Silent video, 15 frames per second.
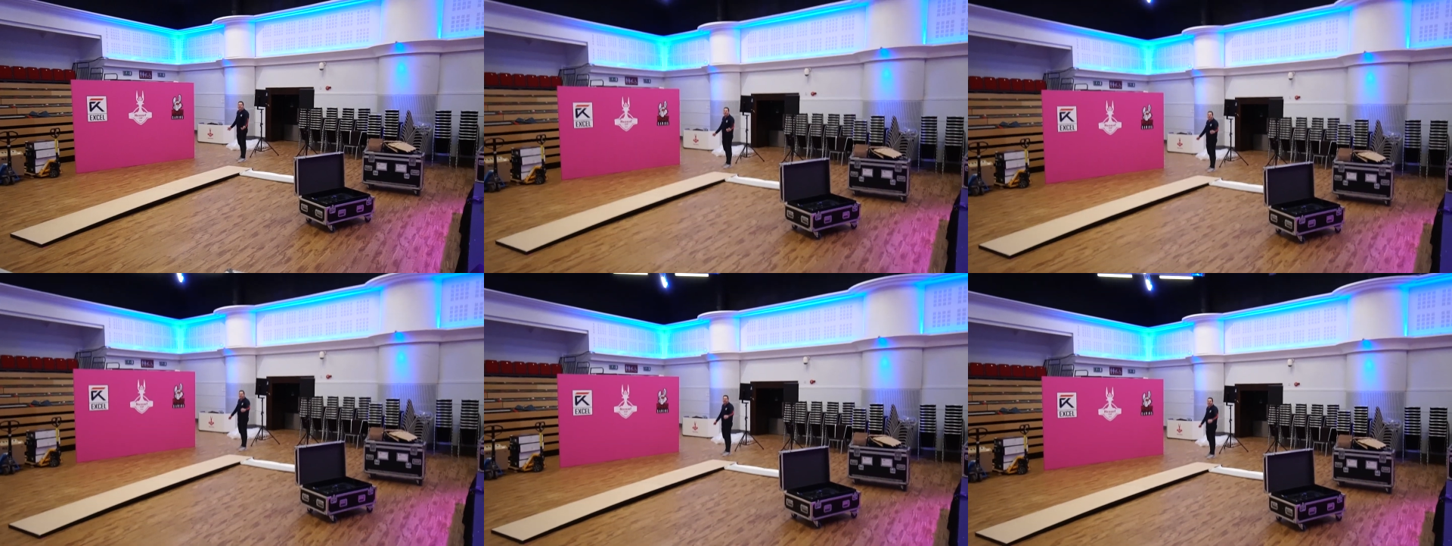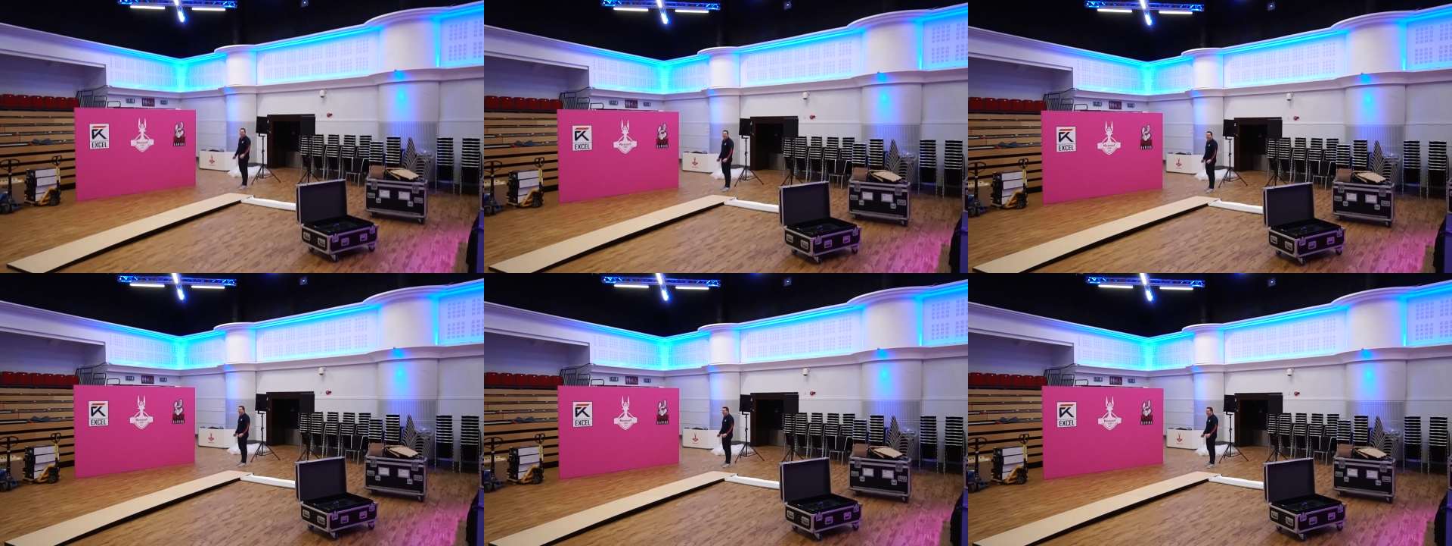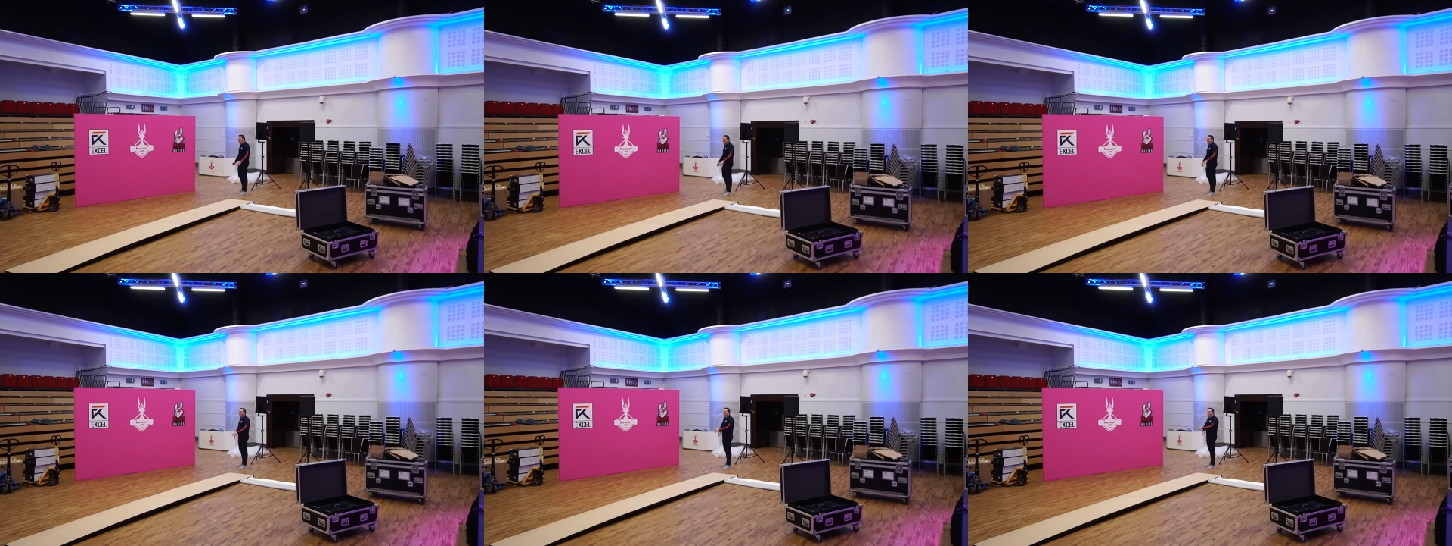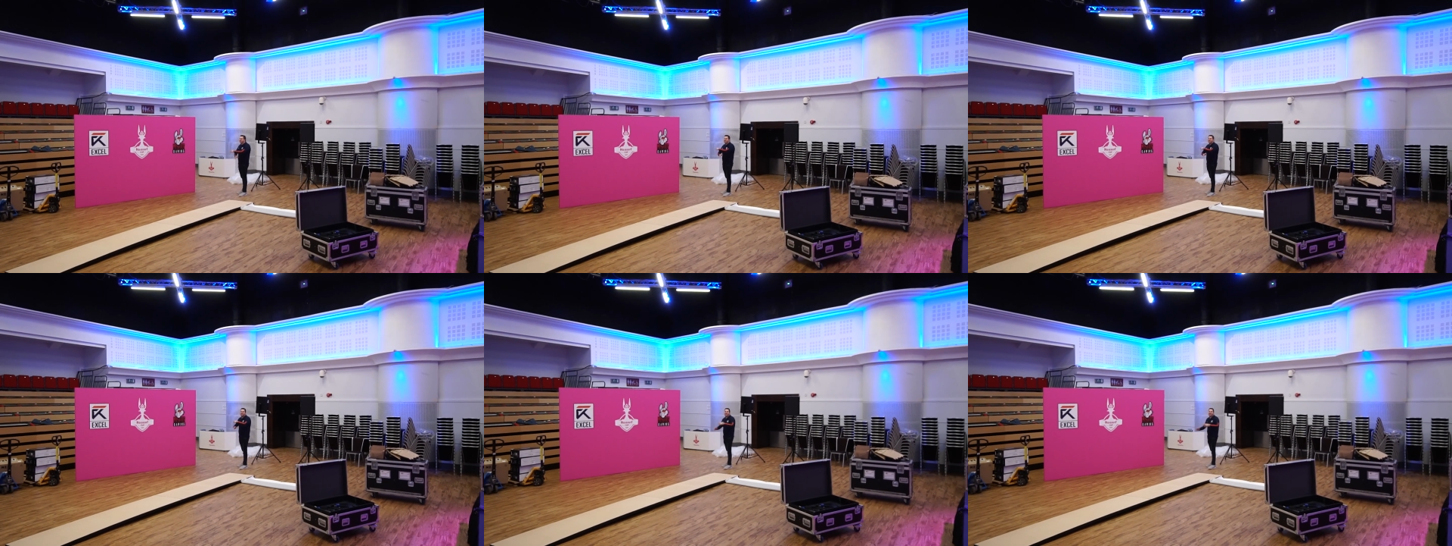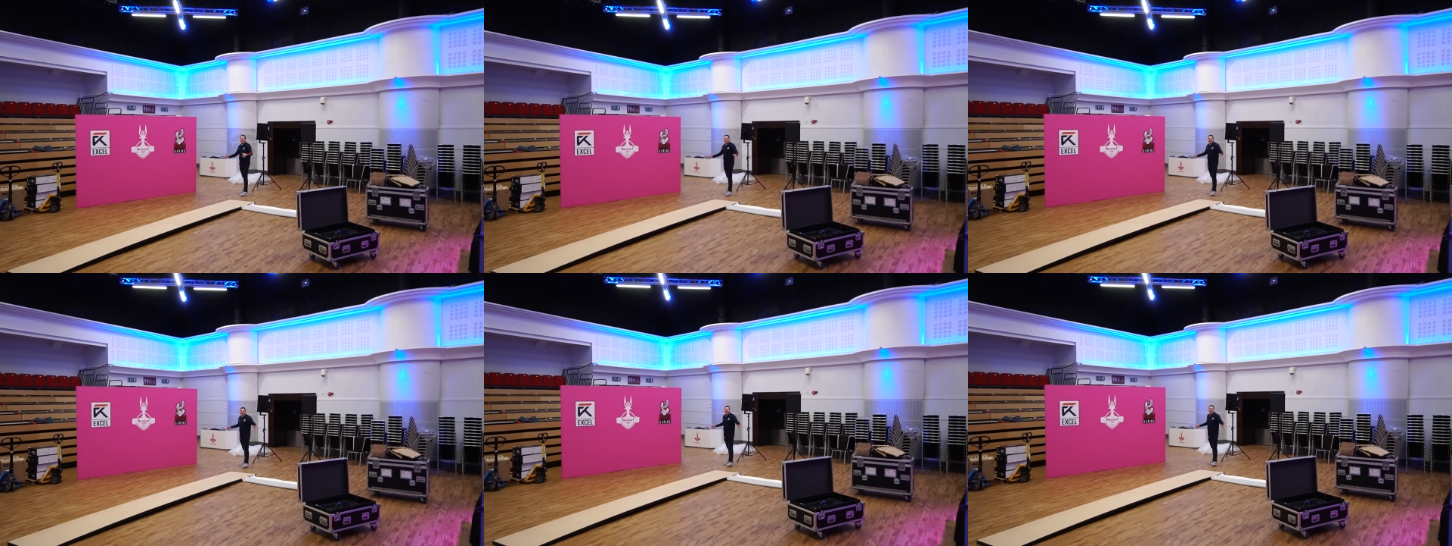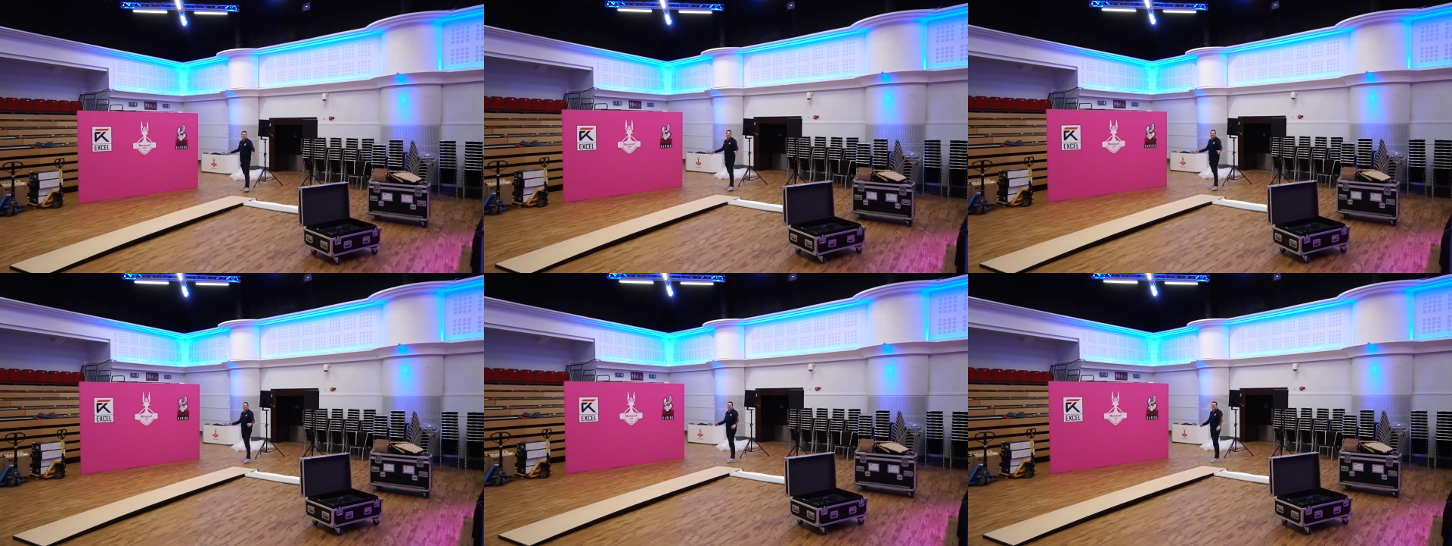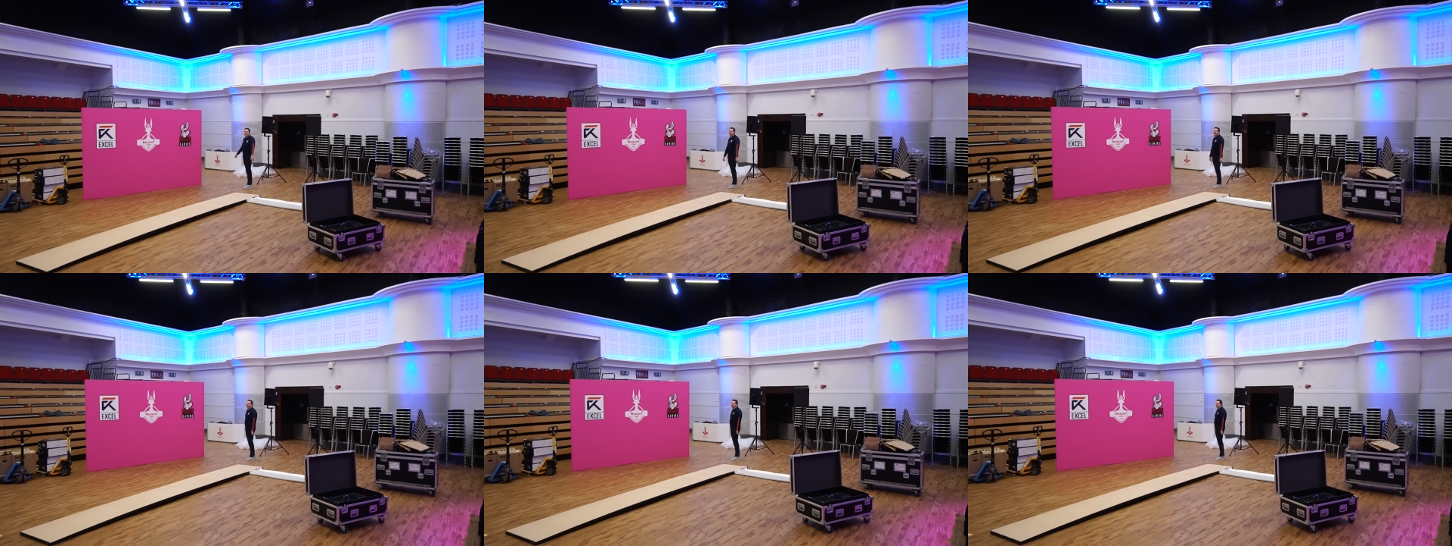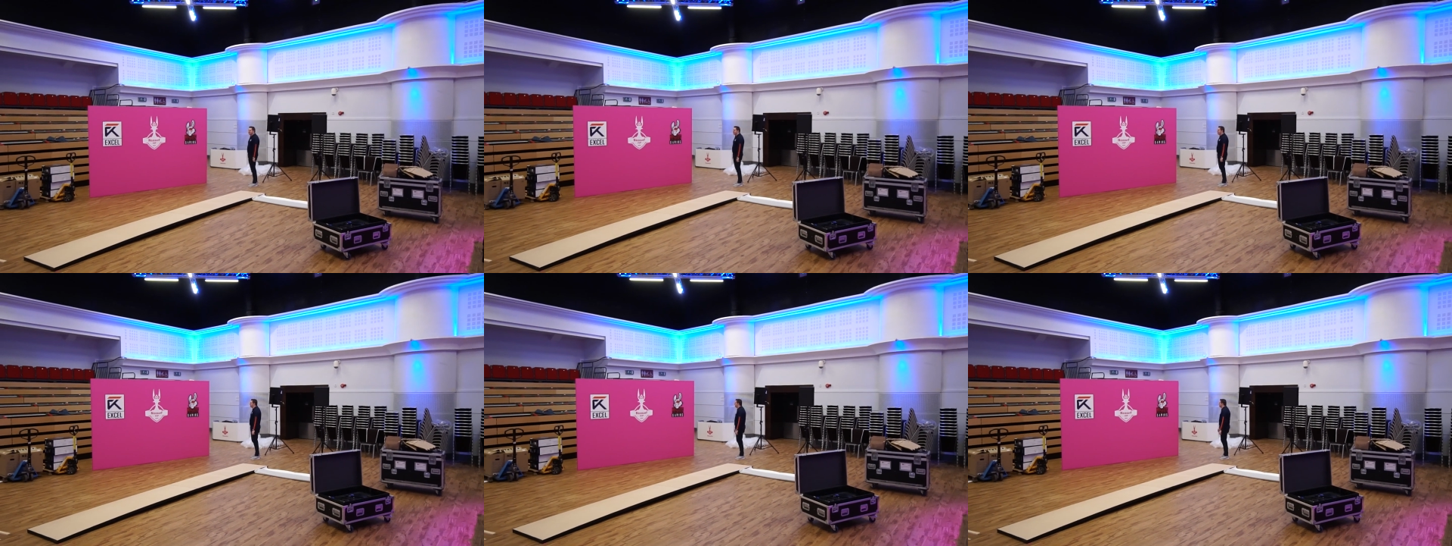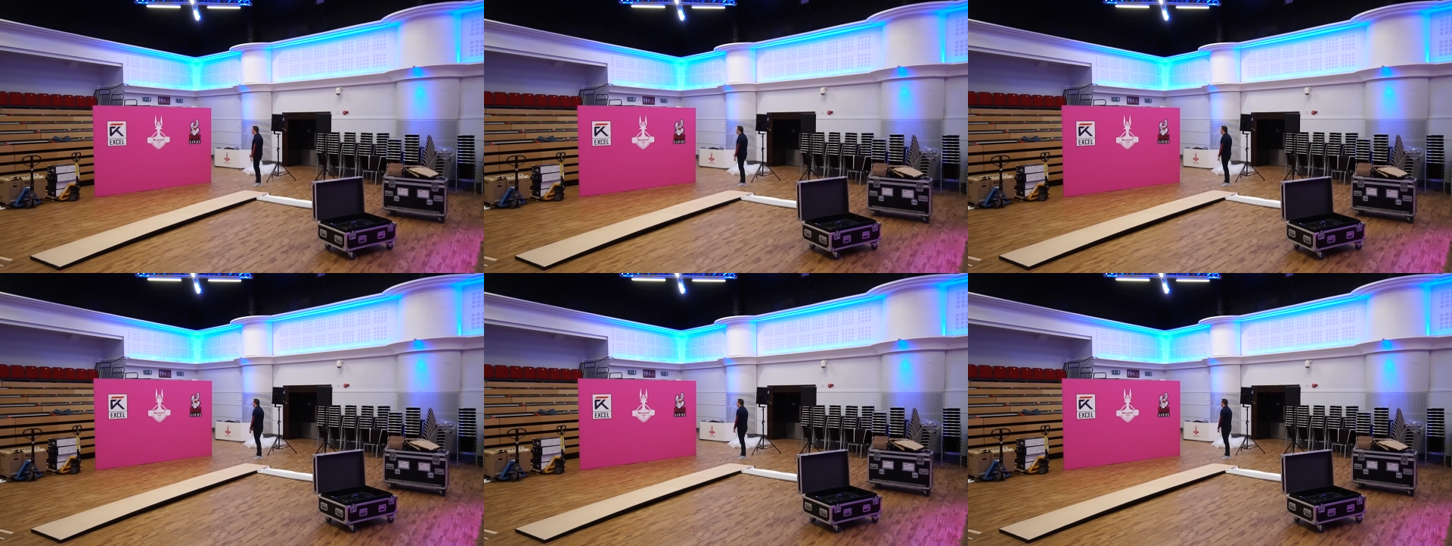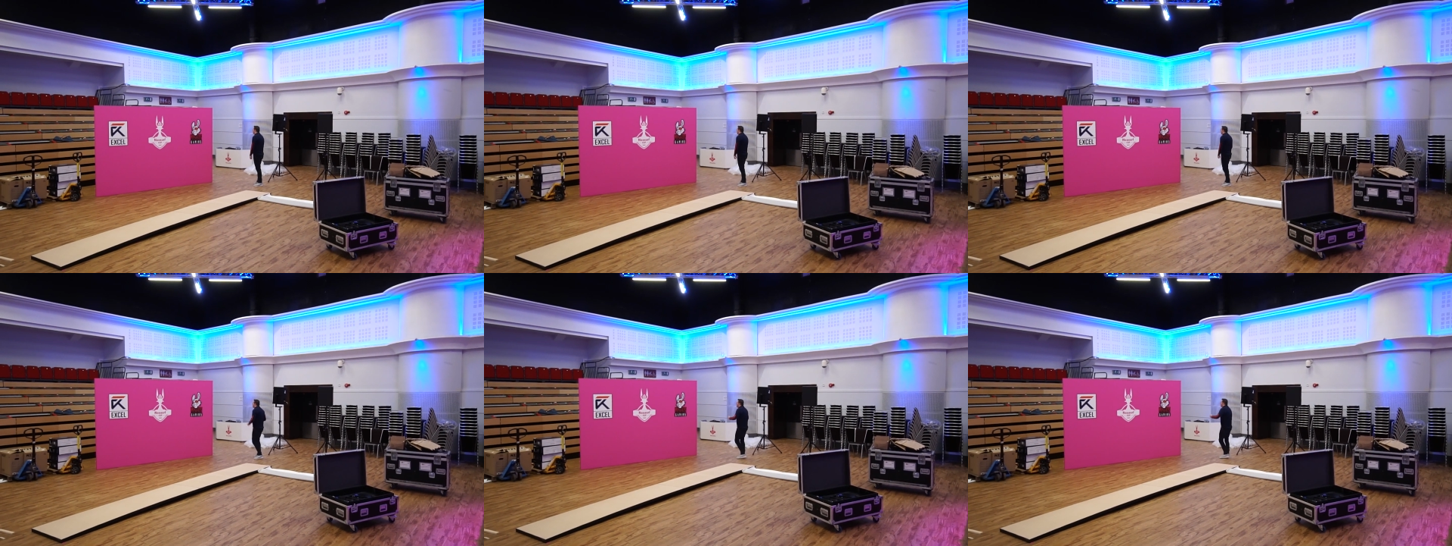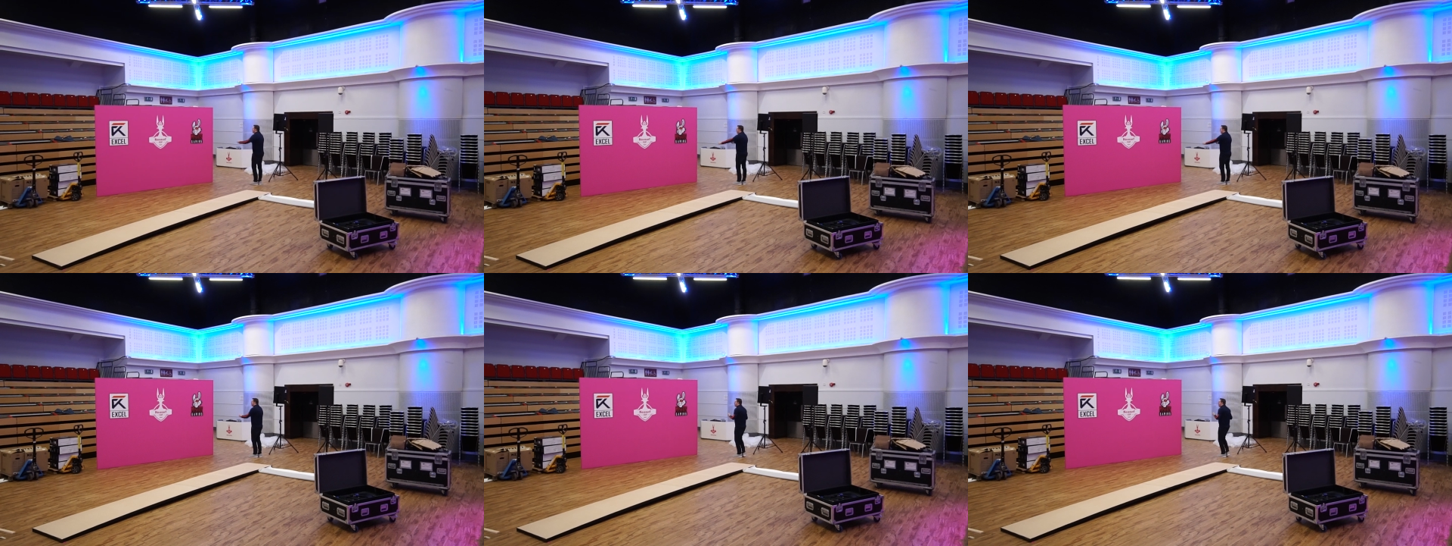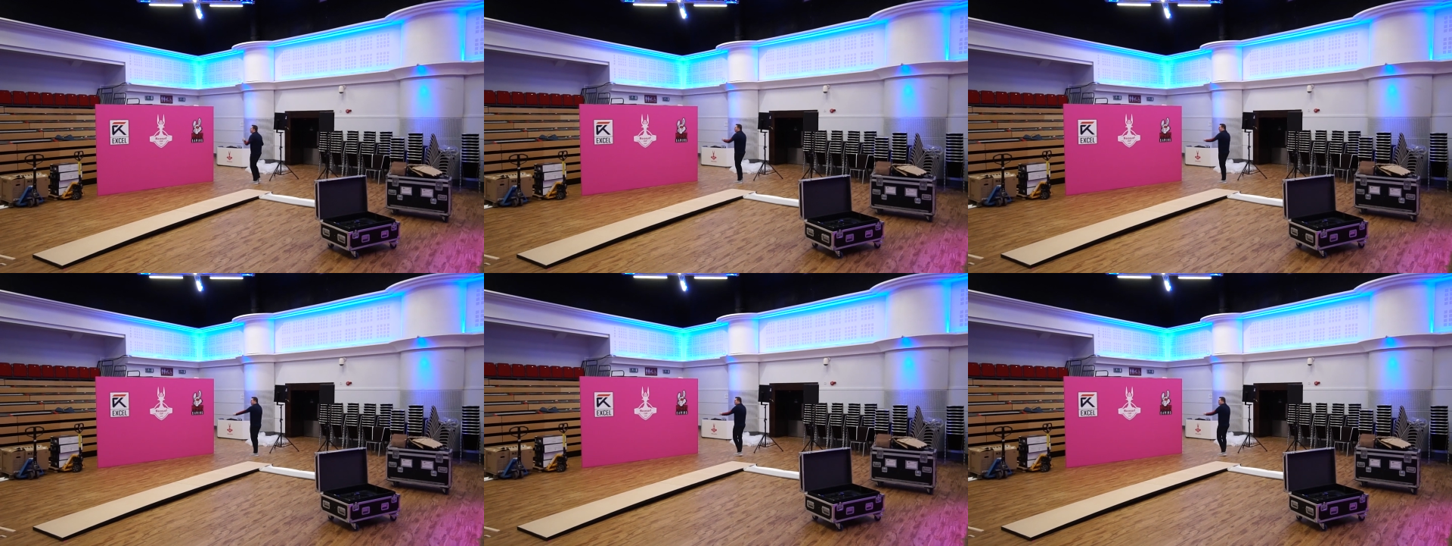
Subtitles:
No face is visible, so there are no lips to read.